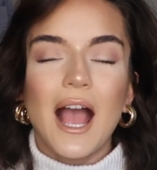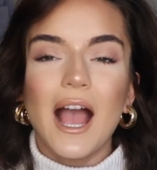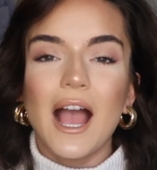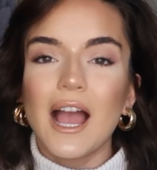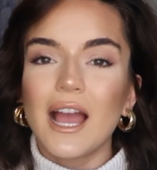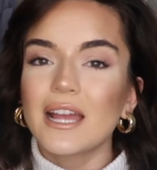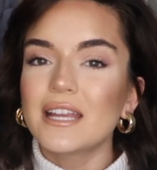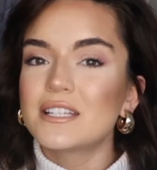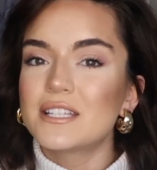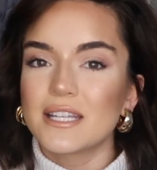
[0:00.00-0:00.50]

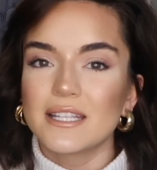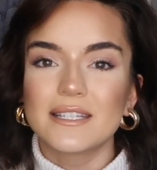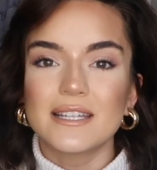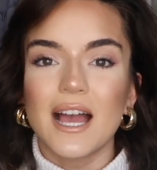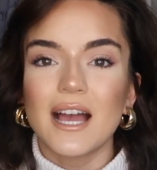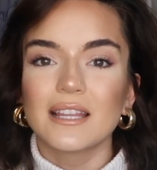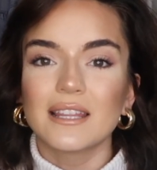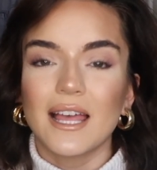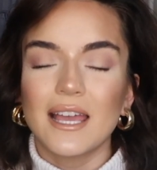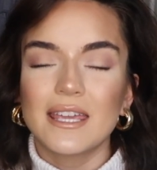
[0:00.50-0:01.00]
I did
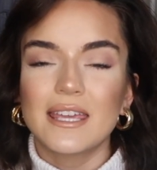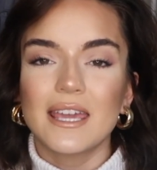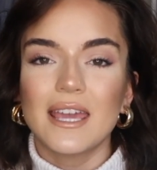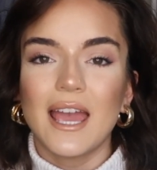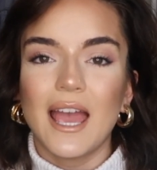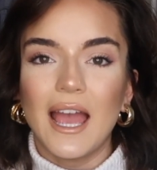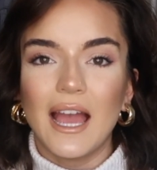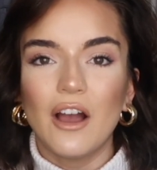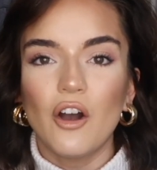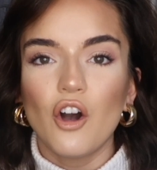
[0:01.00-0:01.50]
not like it
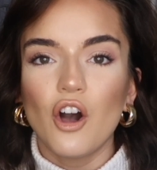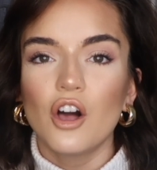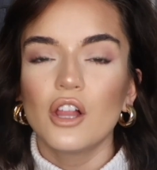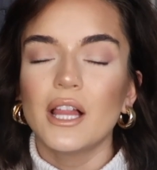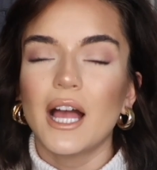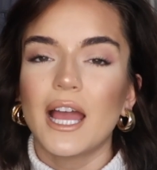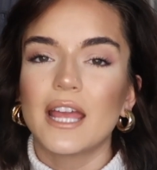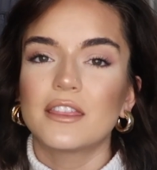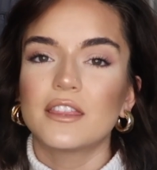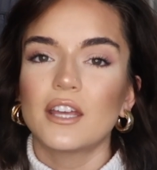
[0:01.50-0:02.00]
at
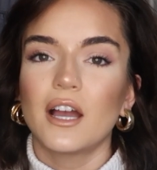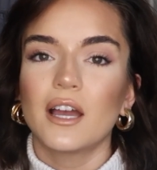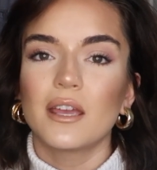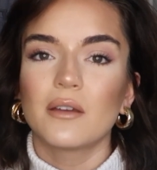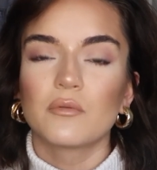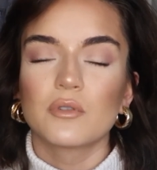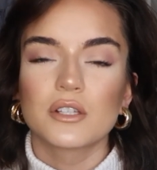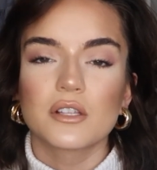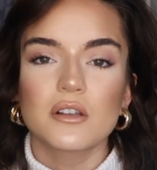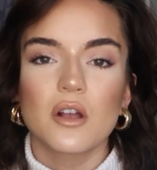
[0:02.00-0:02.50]
all. I thought
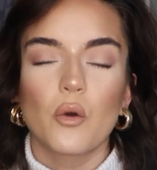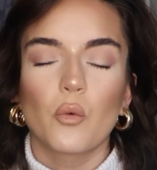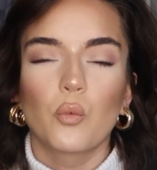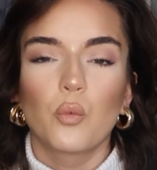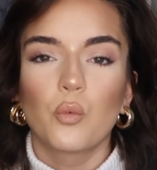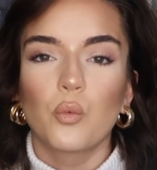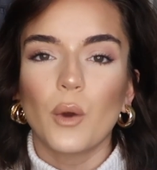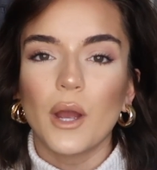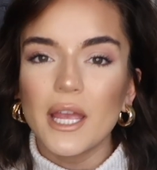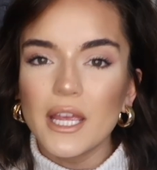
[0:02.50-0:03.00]
it was
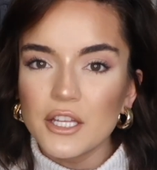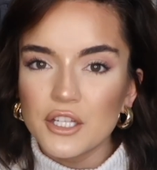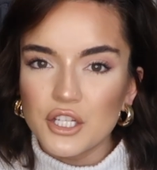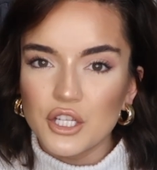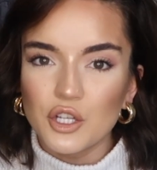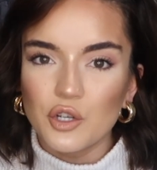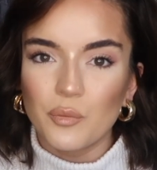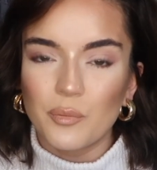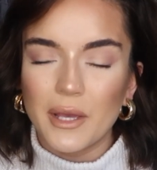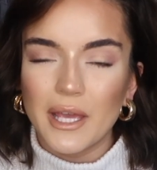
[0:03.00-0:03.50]
way
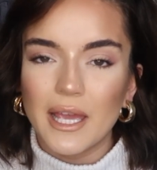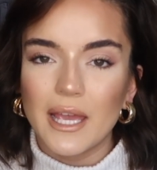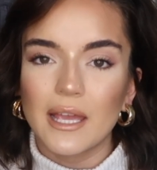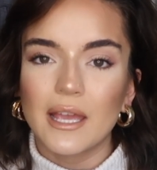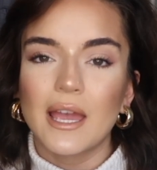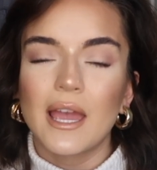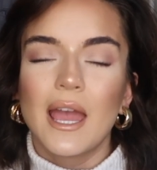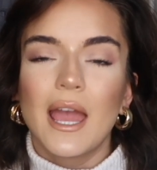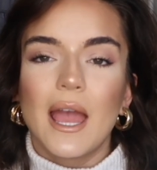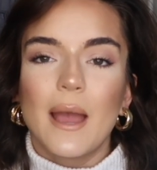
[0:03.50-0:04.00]
too
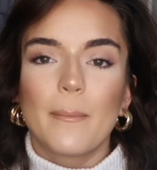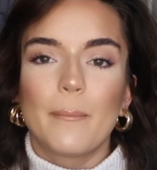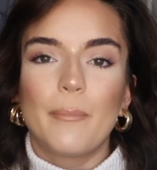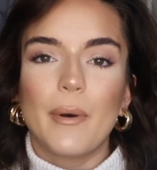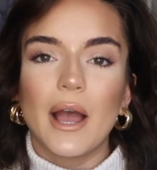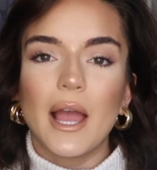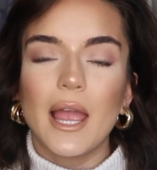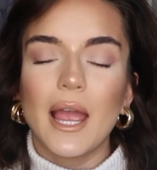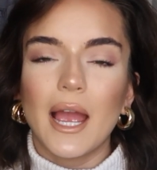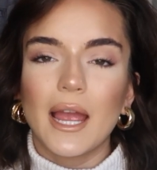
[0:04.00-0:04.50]
big,
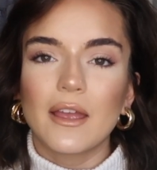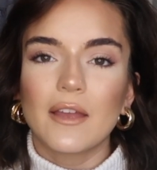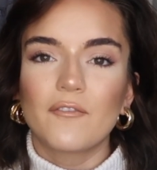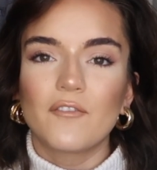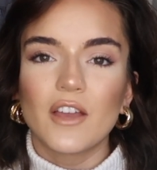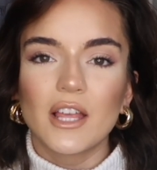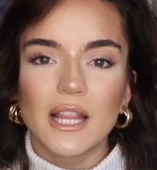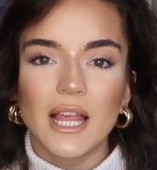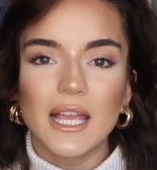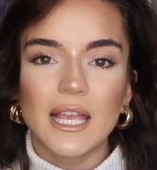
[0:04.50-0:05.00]
but I
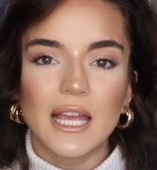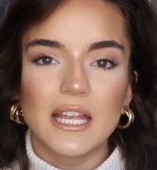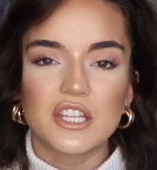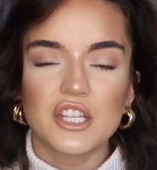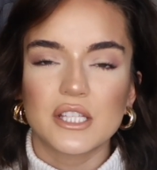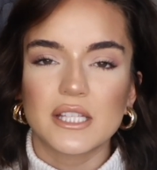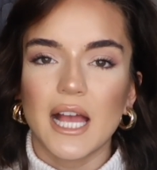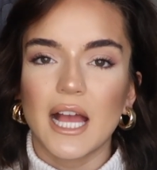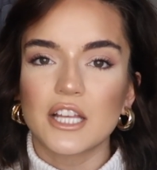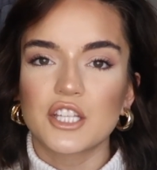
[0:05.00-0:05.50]
feel like I
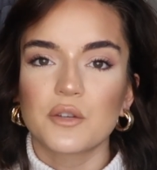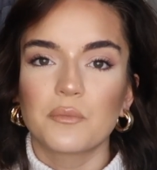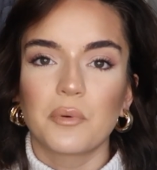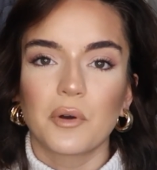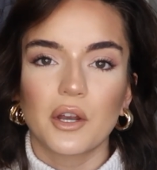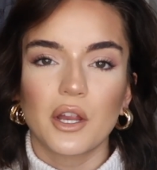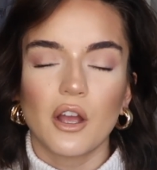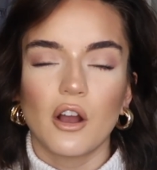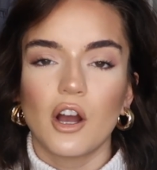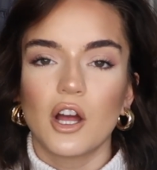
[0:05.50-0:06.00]
just had to
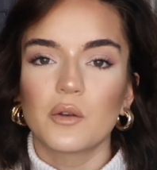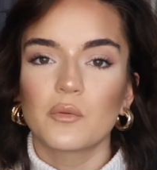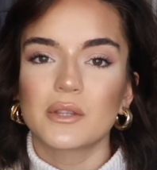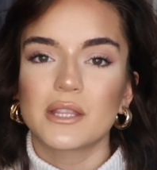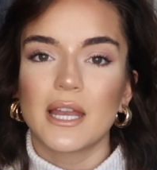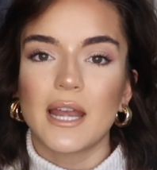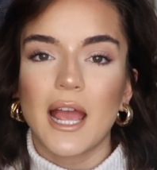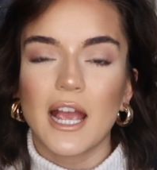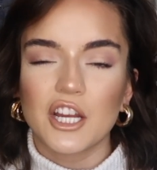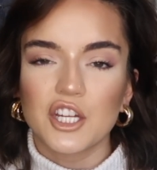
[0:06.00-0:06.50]
put it on
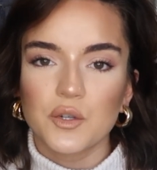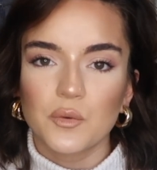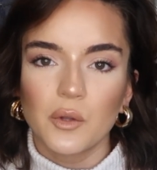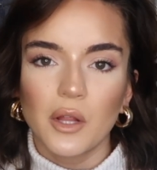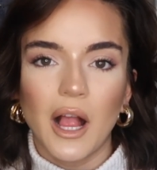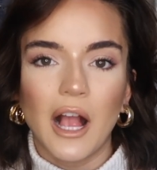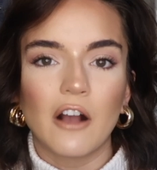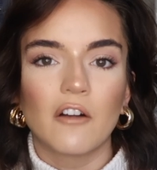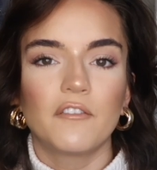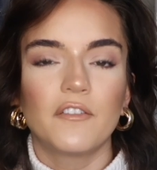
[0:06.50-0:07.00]
with an
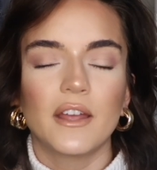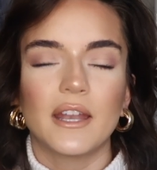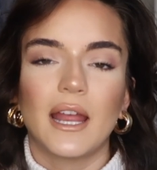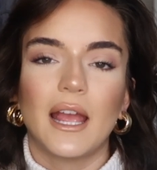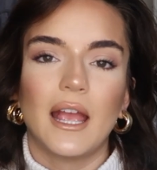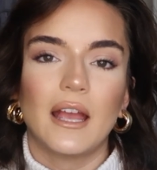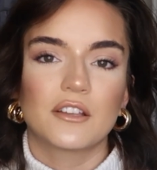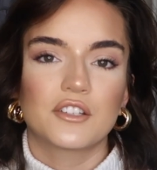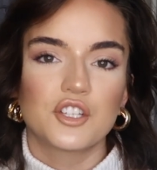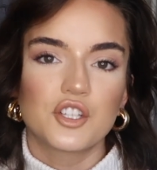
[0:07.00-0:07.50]
actual outfit, and I
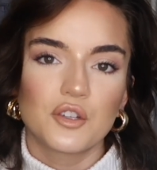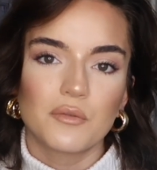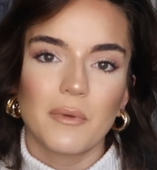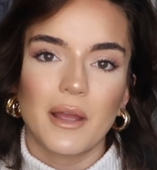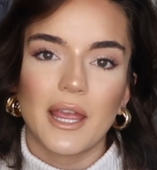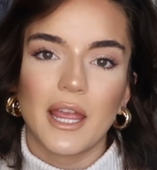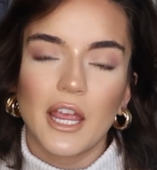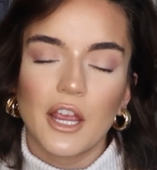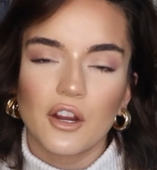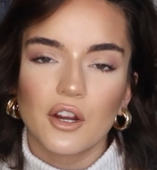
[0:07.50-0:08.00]
had to do
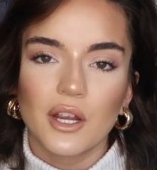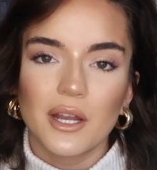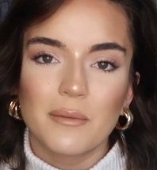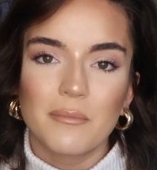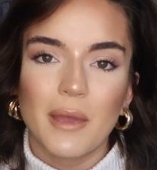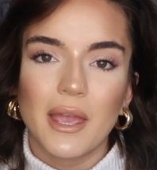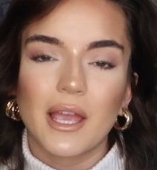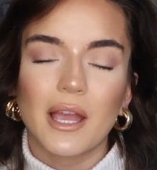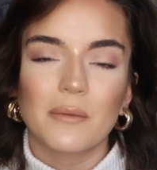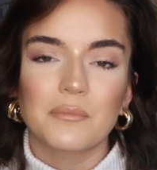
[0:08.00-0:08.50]
my hair and
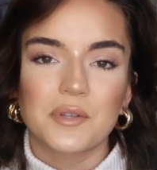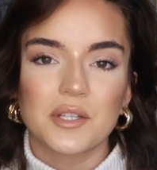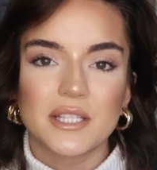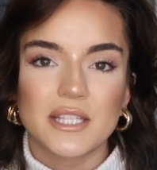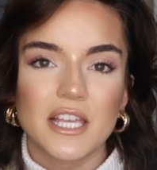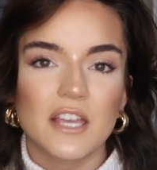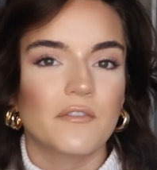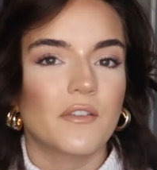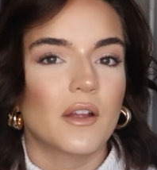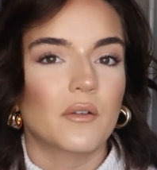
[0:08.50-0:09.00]
makeup to
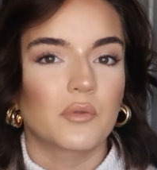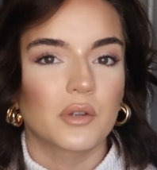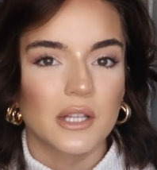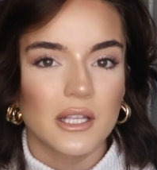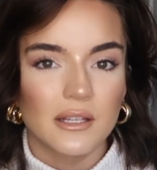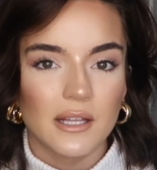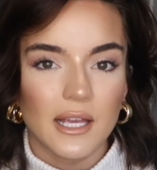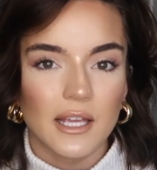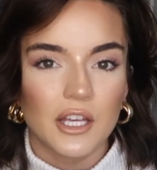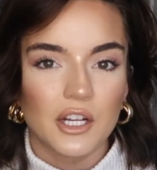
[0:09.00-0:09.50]
see if I
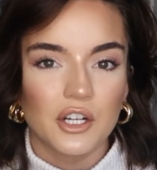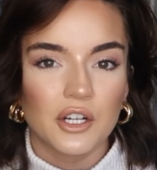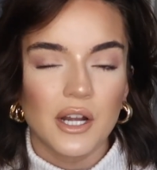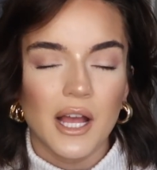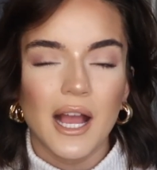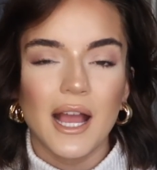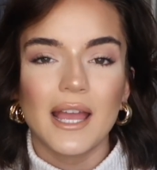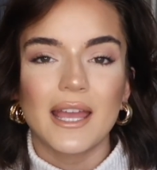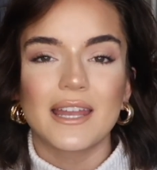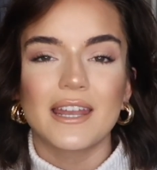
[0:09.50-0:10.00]
really like it or
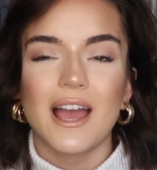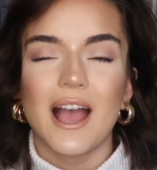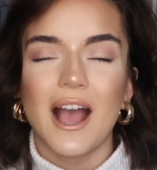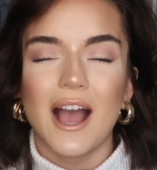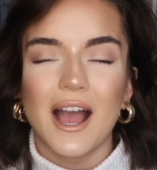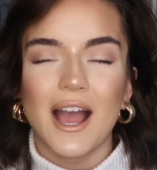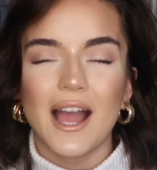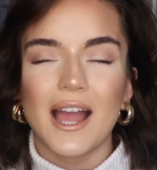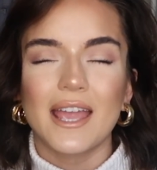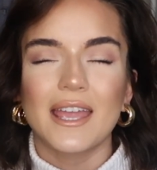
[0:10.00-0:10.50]
not, and
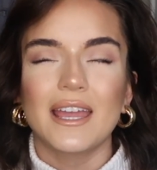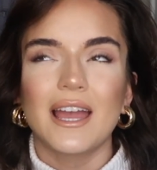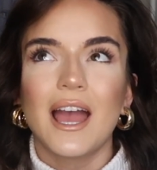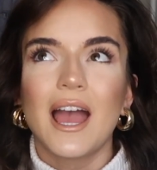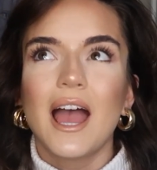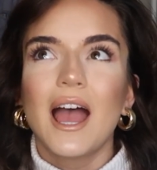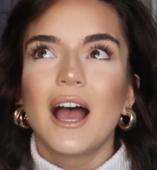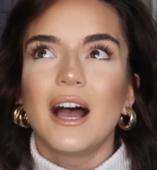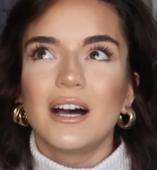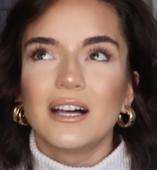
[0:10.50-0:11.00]
I
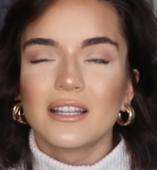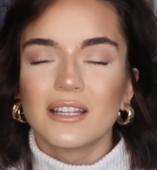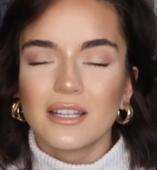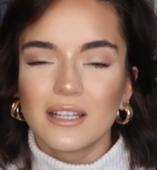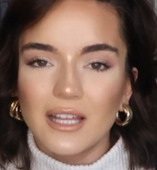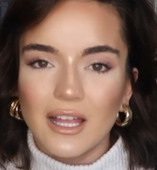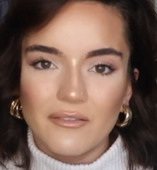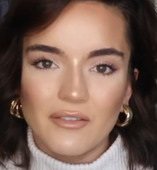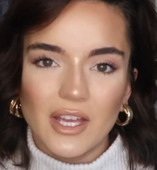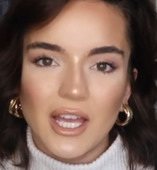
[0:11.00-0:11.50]

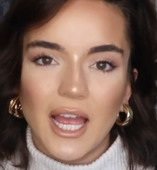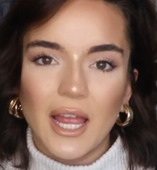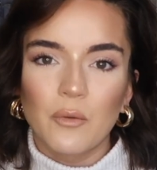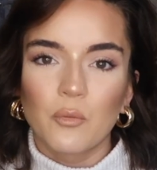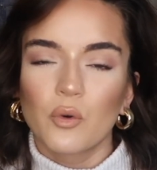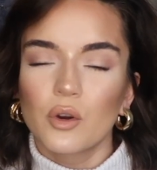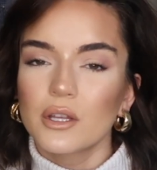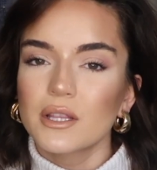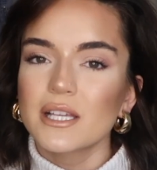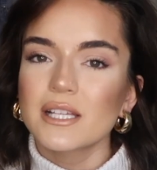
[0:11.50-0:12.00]
love it. I wore